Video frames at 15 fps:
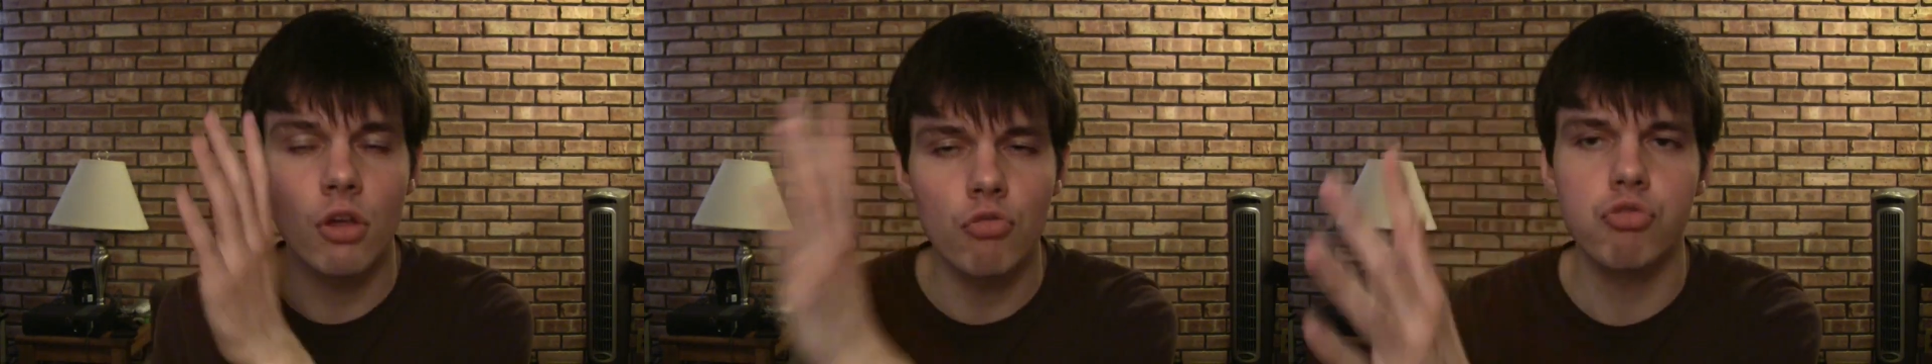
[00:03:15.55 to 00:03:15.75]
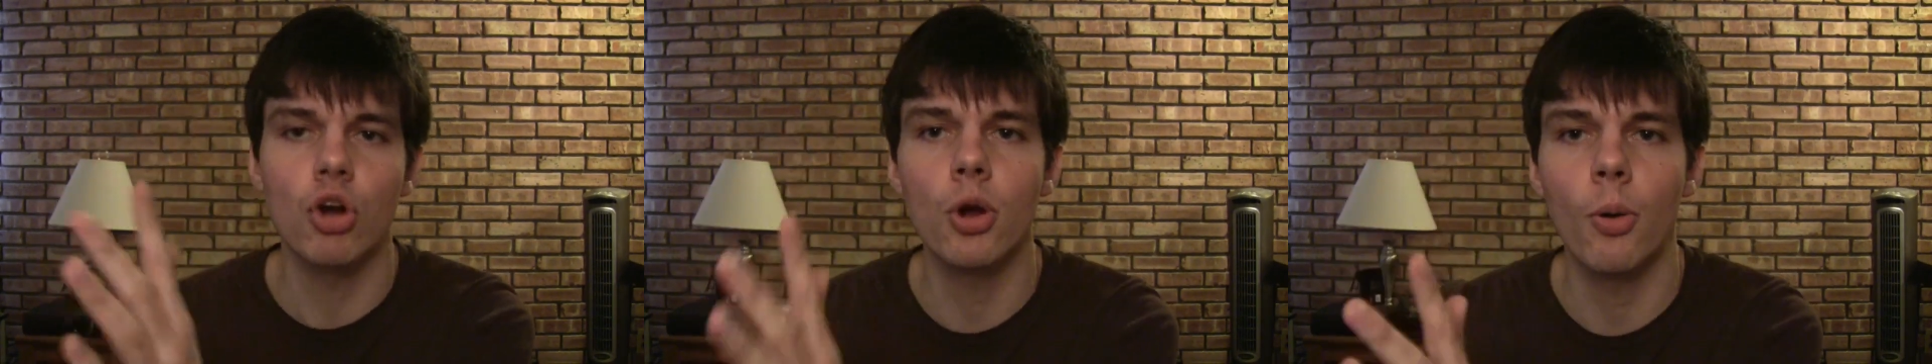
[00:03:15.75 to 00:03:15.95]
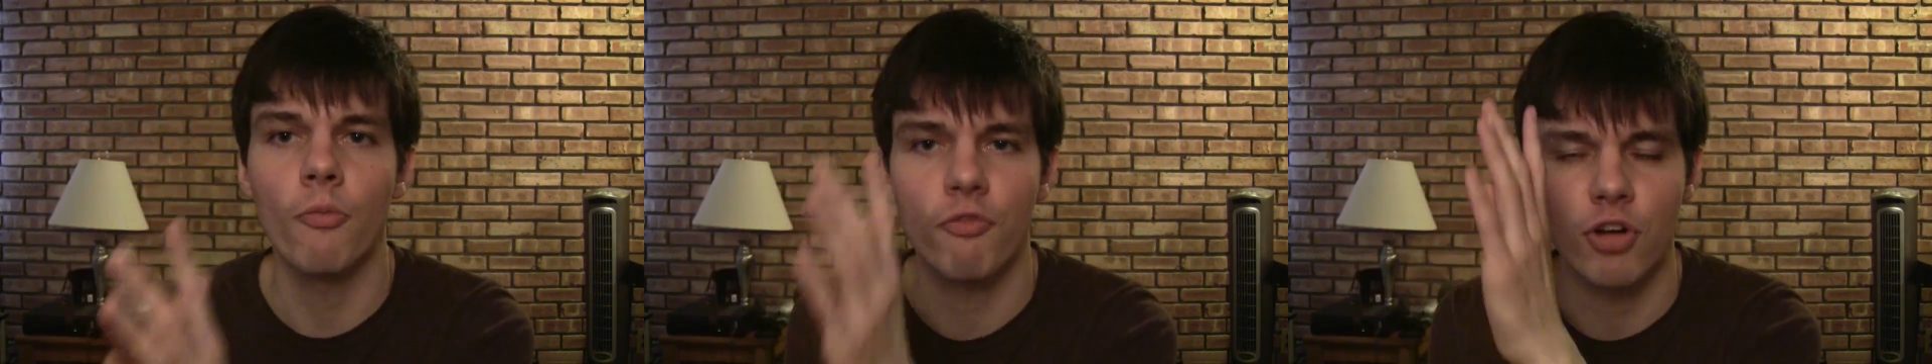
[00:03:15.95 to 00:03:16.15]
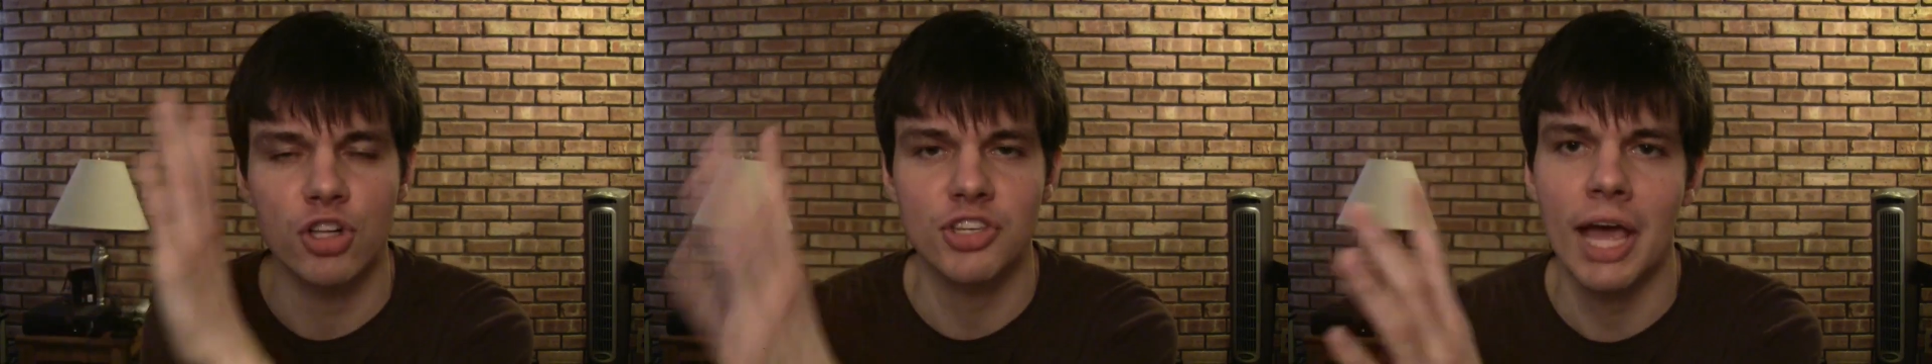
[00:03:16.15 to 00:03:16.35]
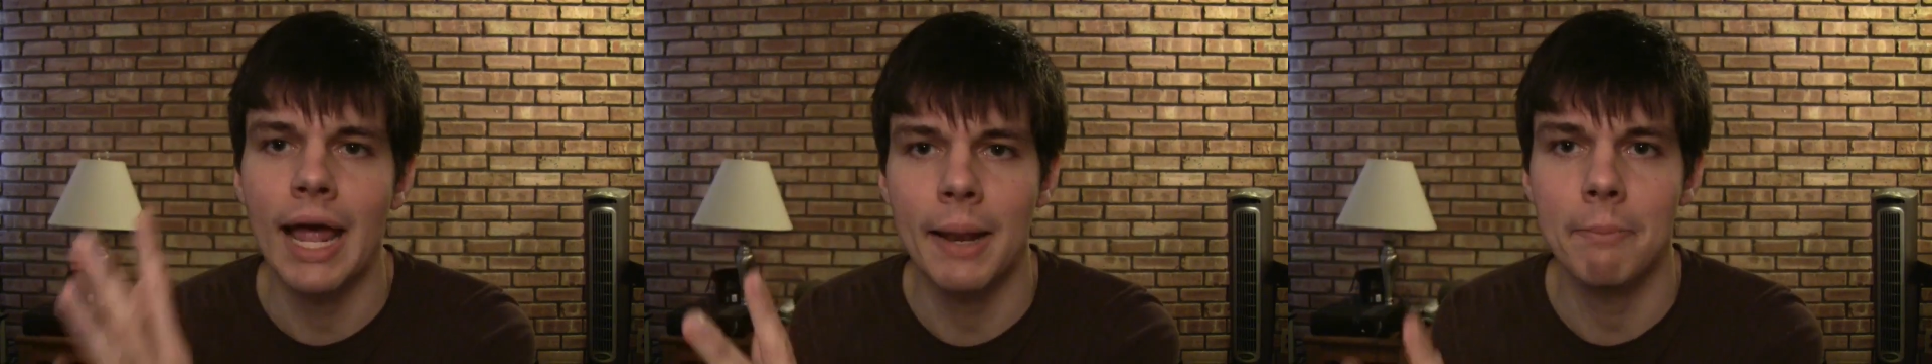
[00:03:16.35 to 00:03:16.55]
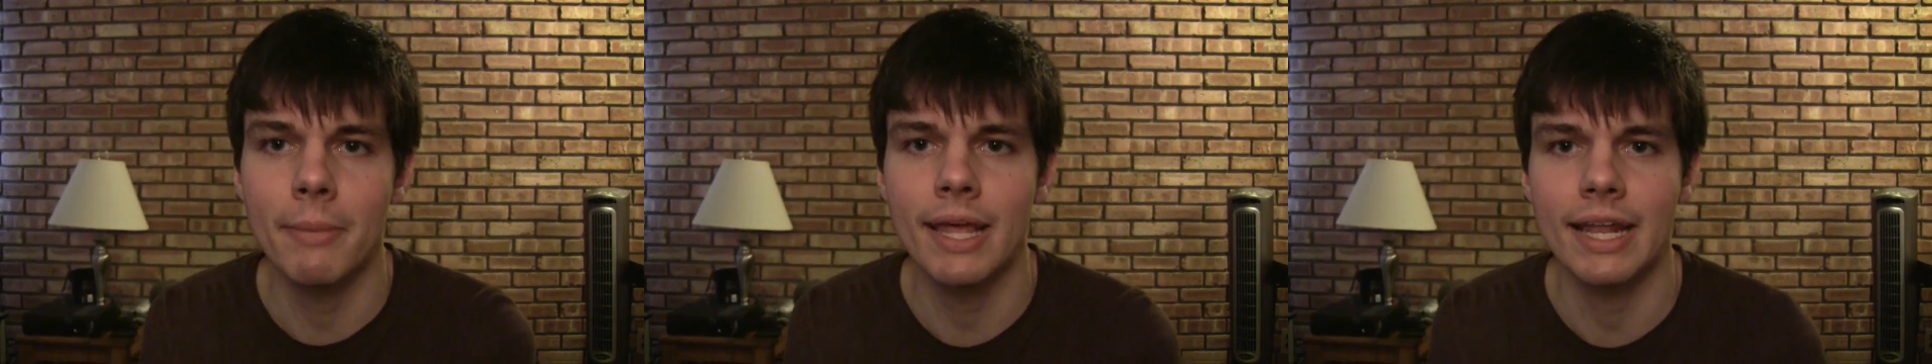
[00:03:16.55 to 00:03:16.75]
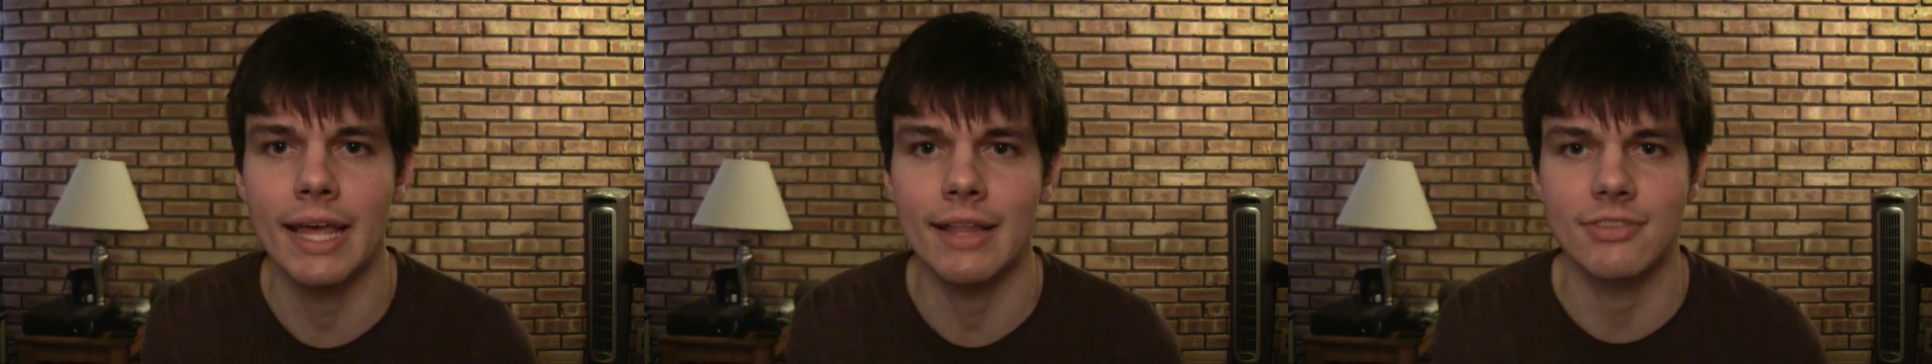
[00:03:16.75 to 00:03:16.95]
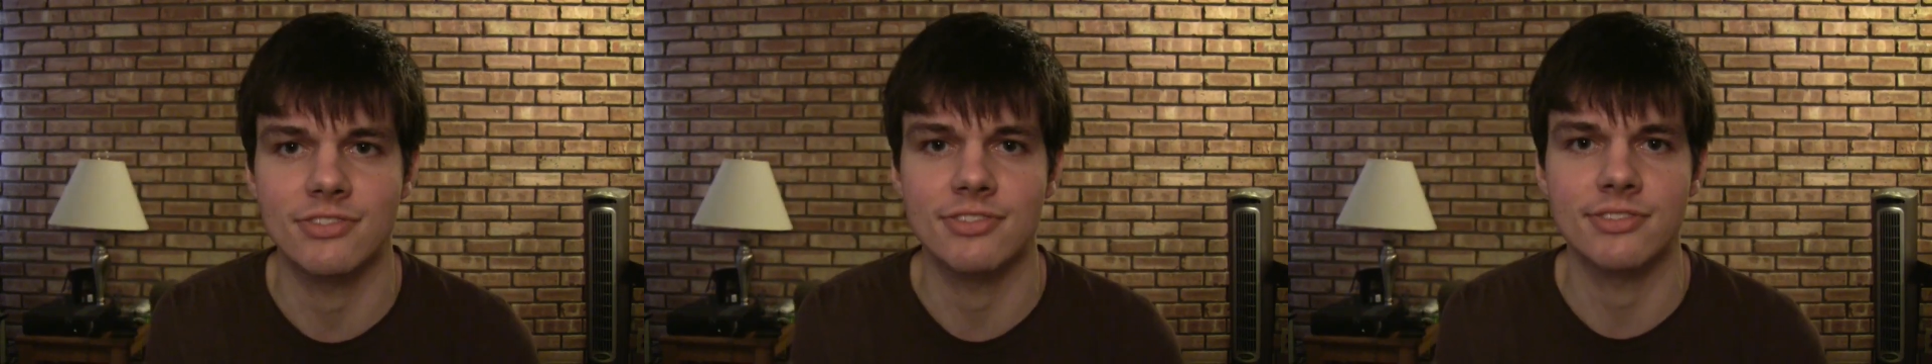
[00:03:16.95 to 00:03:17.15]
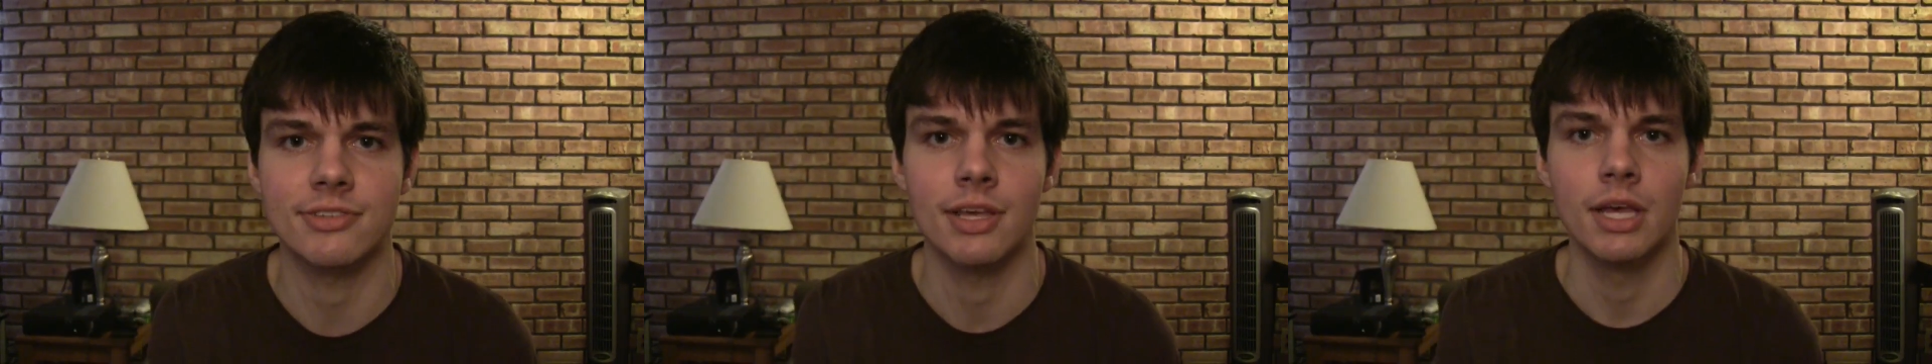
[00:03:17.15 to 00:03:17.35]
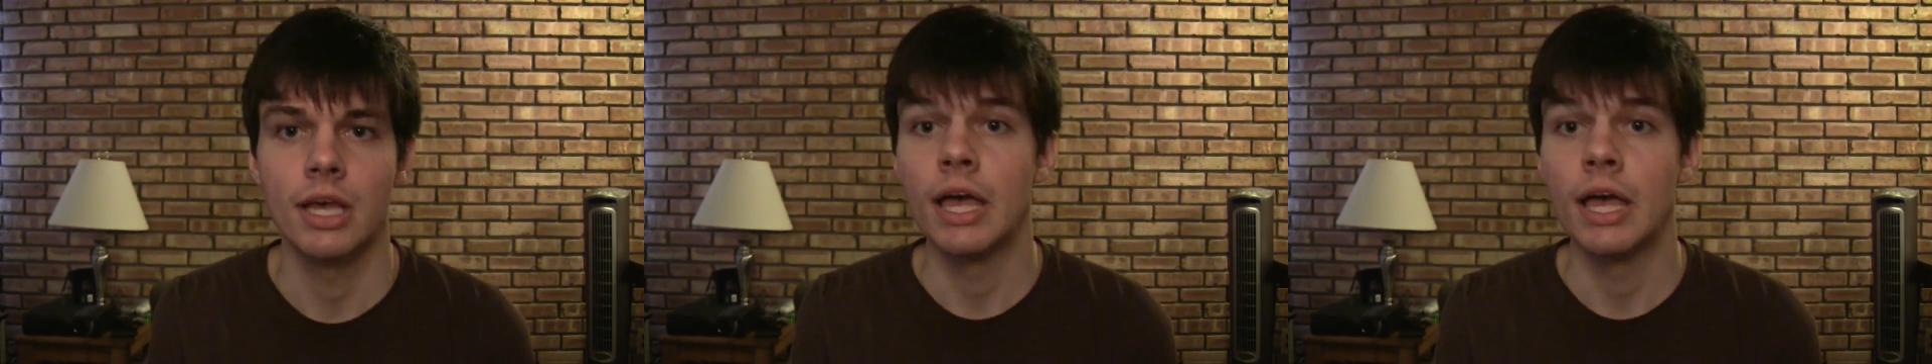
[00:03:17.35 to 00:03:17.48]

room for 10 minutes